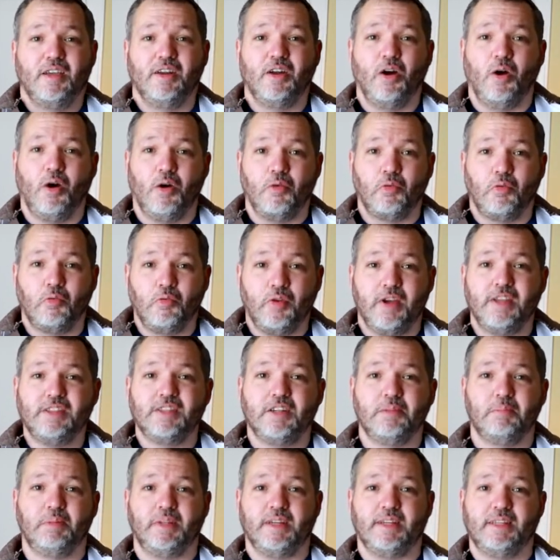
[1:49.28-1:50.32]
a
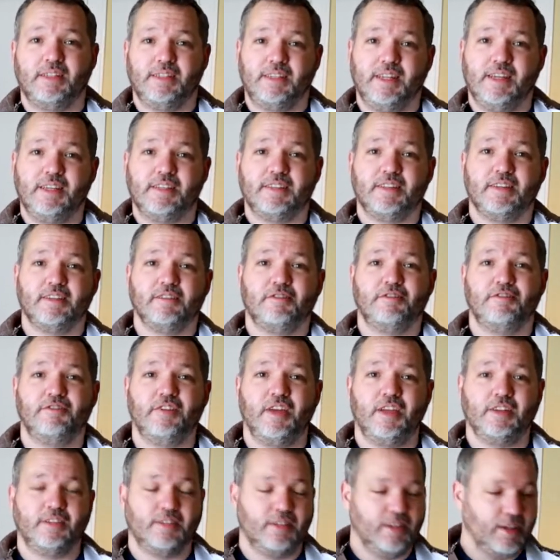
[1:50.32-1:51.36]
reasonably decent
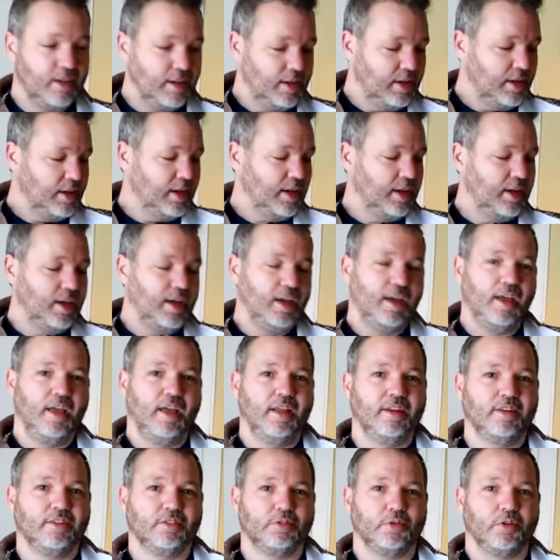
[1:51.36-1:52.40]
fit
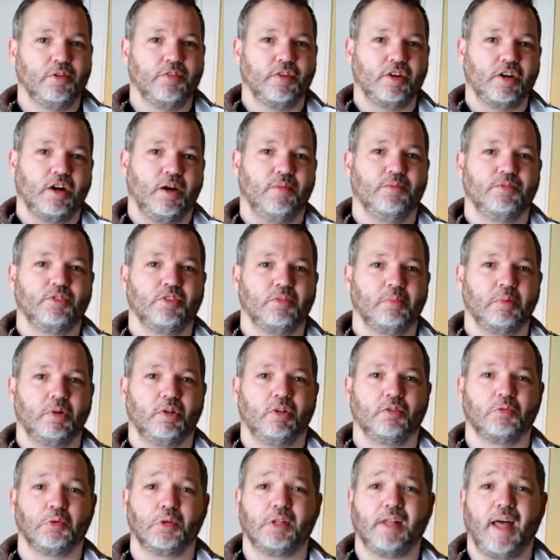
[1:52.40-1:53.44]
and sort of a
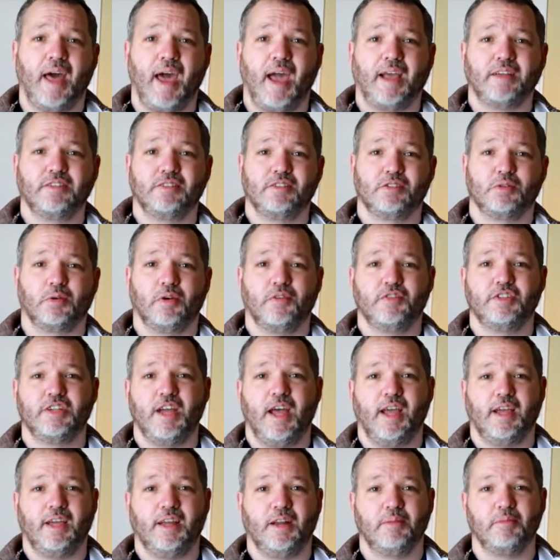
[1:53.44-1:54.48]
comfortable, relaxed sort of
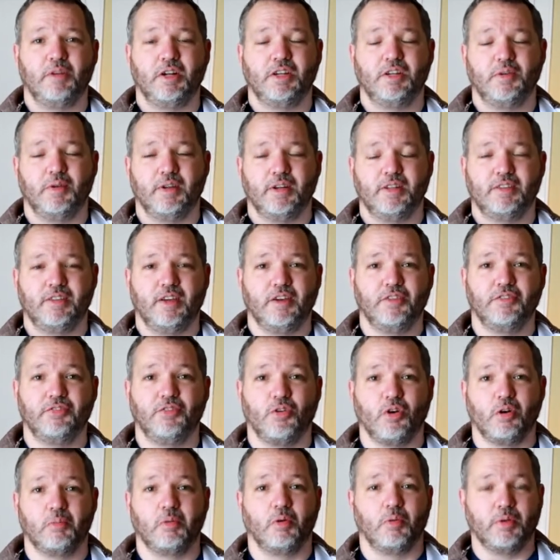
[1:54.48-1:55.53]
jacket. I'm not doing anything
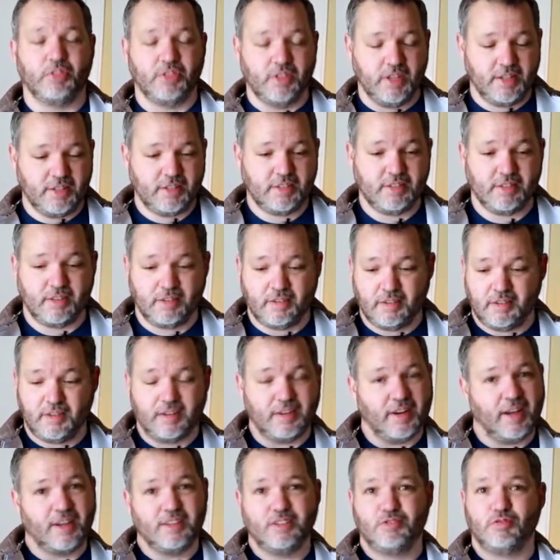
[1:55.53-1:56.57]
formal with this.
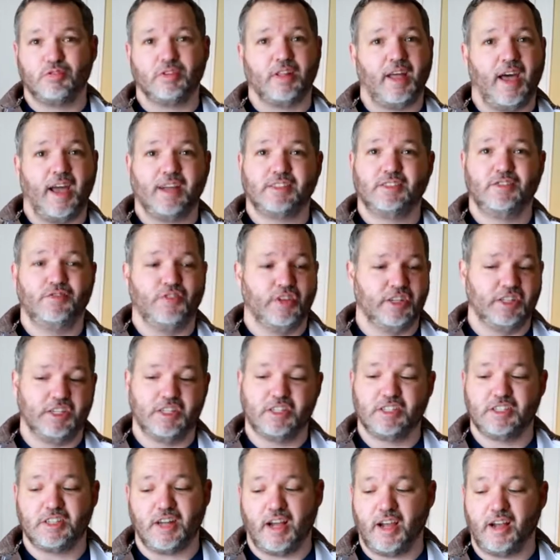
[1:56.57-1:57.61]
Nice, relaxed, vintage
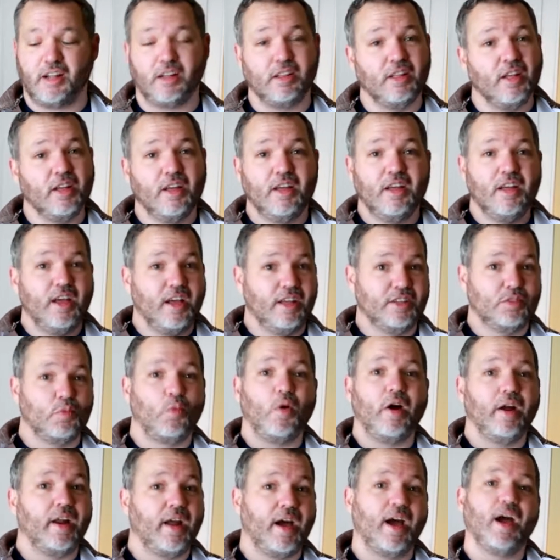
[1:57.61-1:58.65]
style is
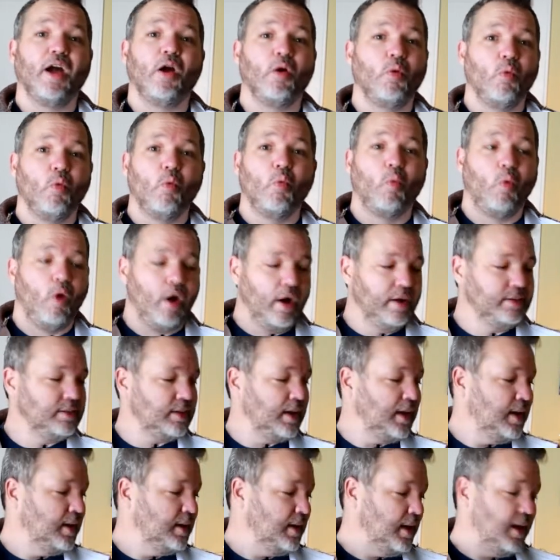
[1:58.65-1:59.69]
what I want,
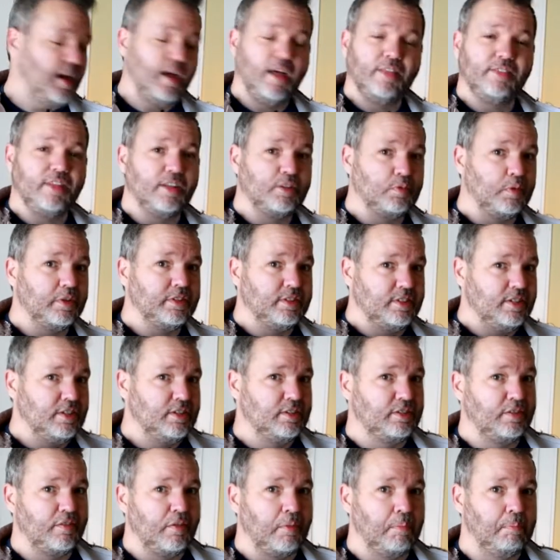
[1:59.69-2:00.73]
and that's what
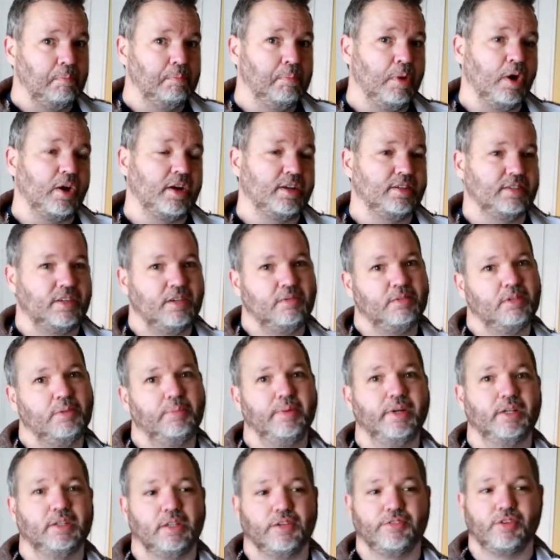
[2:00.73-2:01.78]
this book seems to
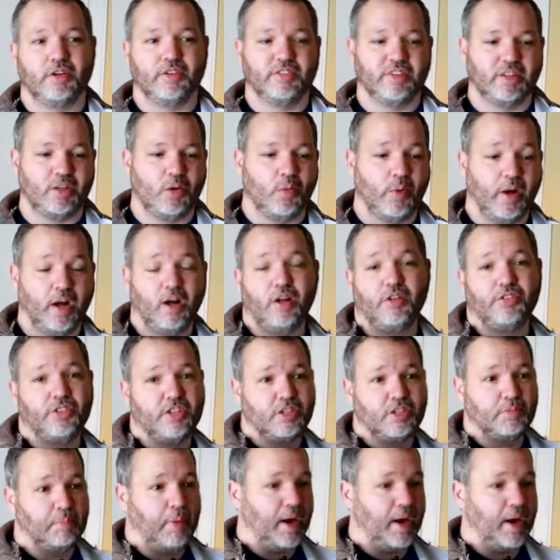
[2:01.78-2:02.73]
be delivering really well, these